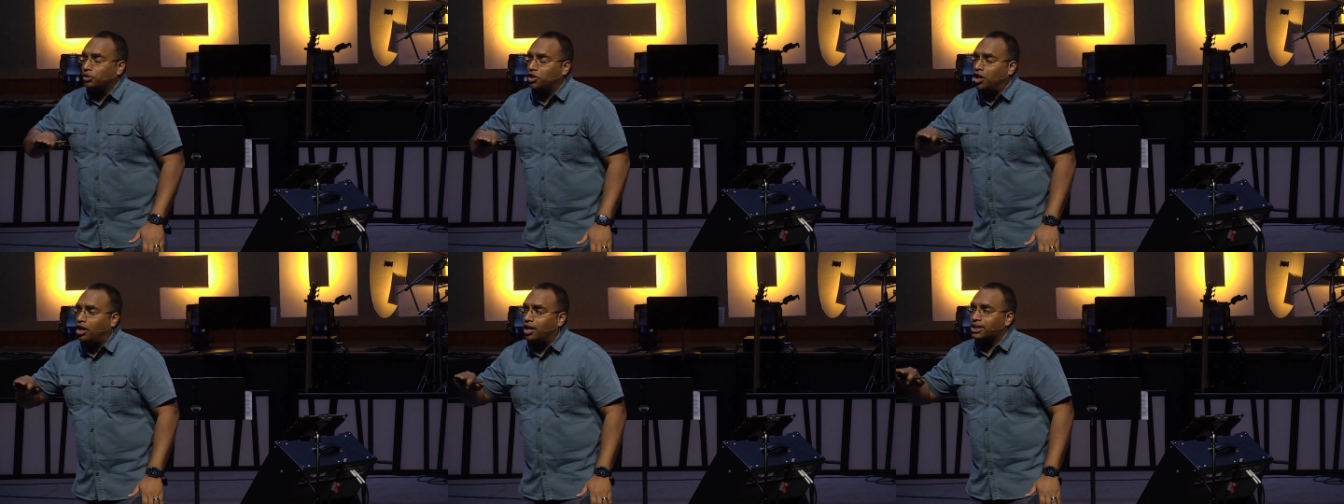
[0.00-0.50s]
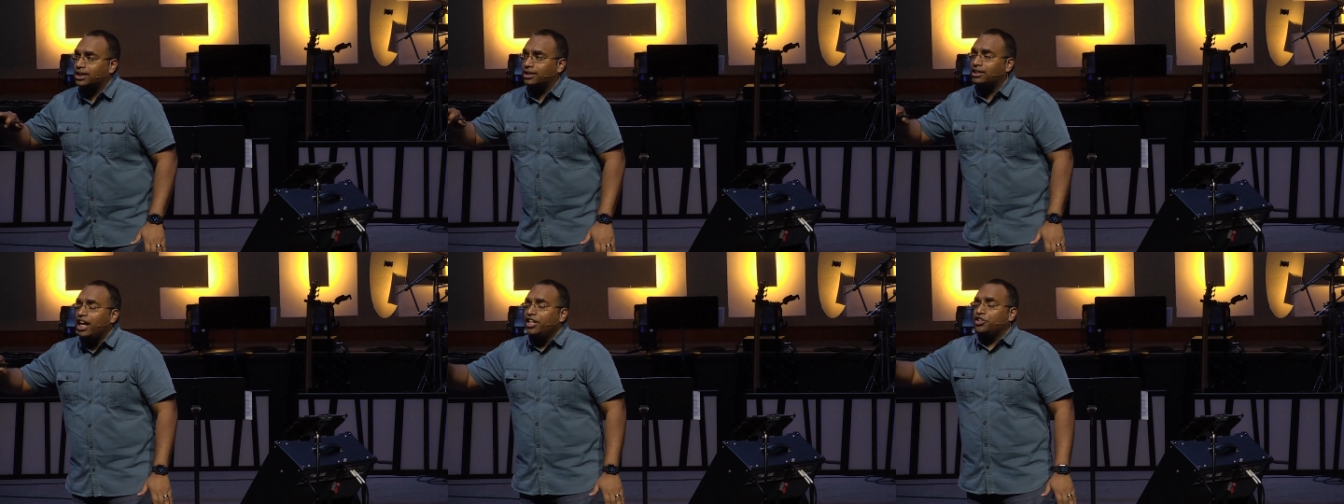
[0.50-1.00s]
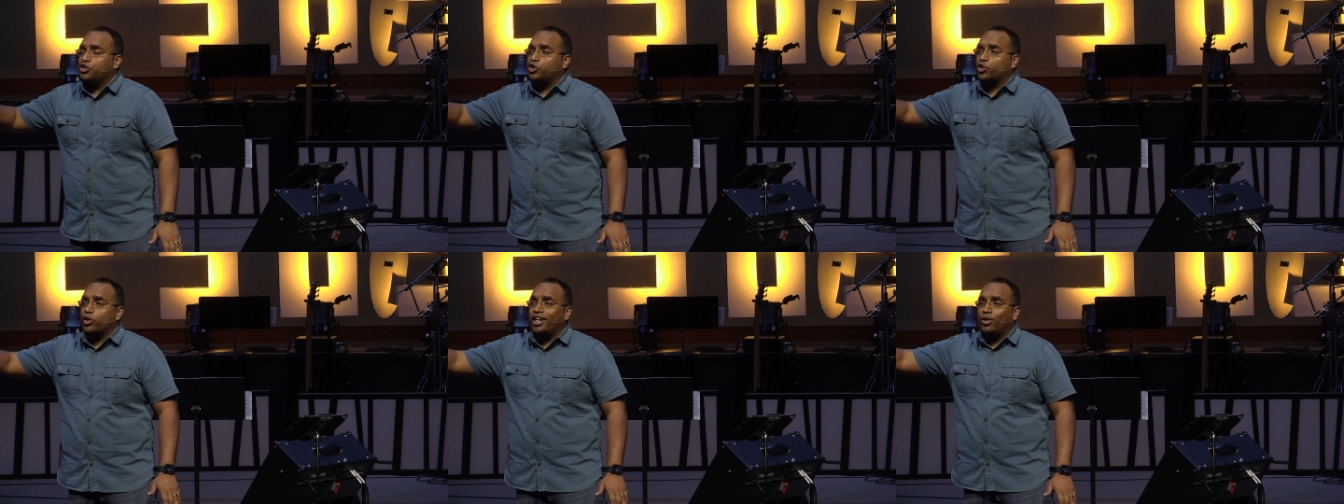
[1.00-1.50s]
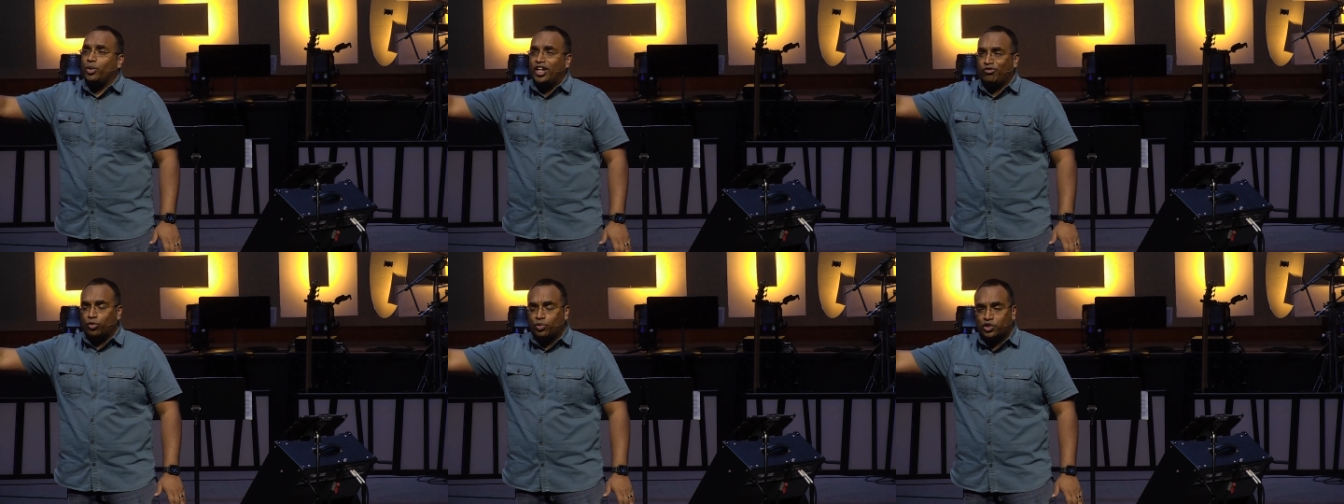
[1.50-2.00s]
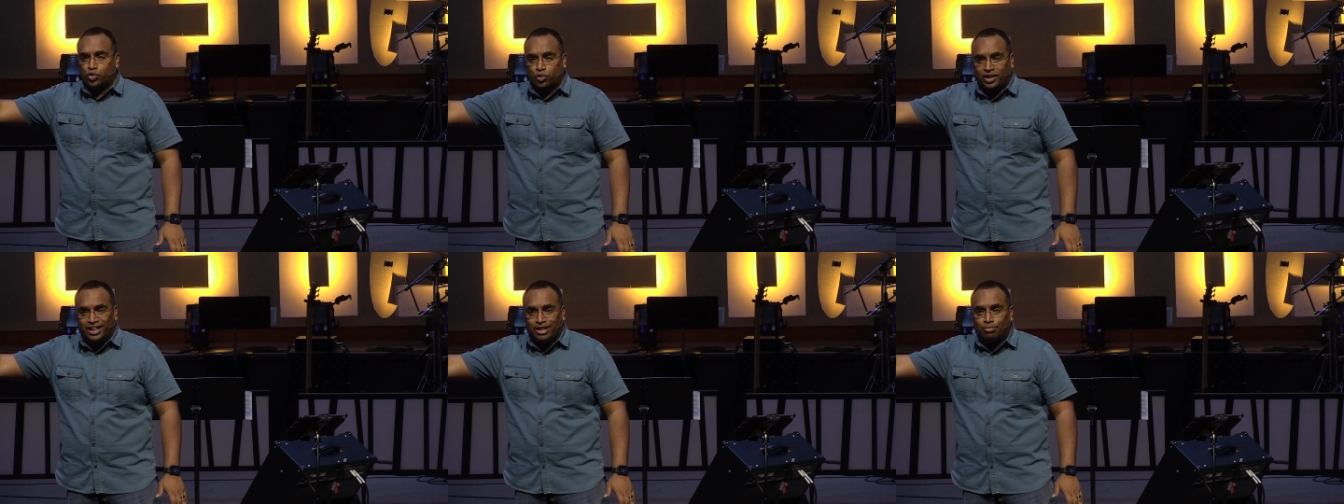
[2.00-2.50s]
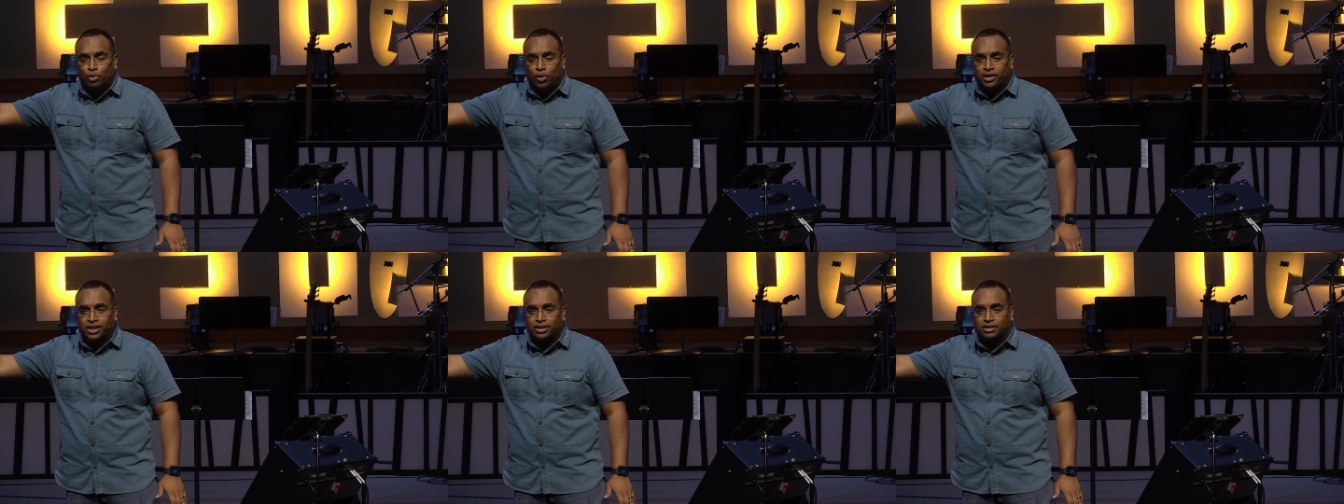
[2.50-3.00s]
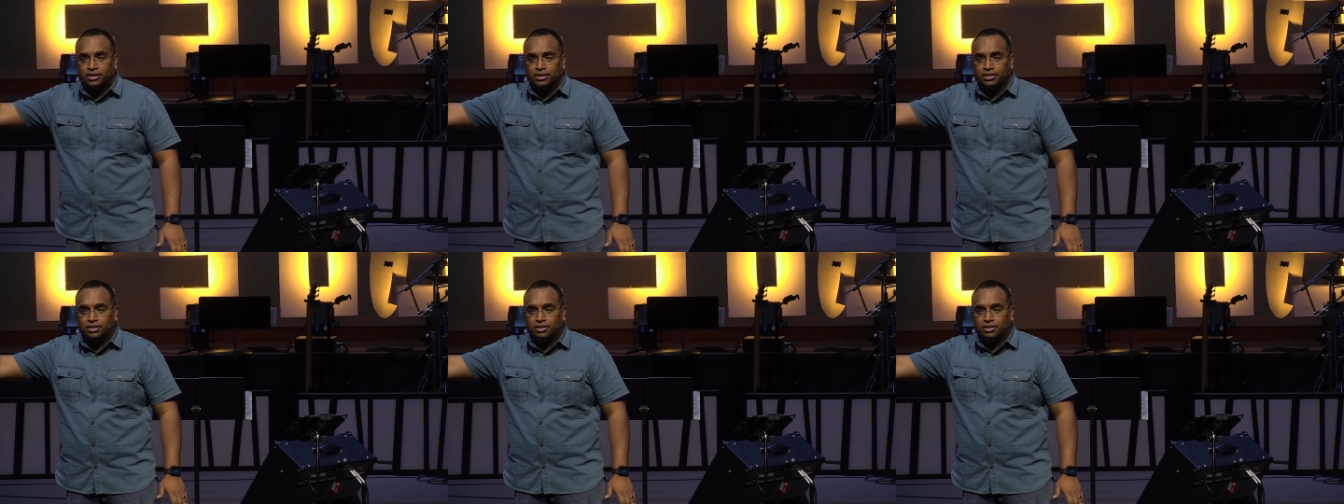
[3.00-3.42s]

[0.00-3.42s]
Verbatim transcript: cause us to stray away from what's really important.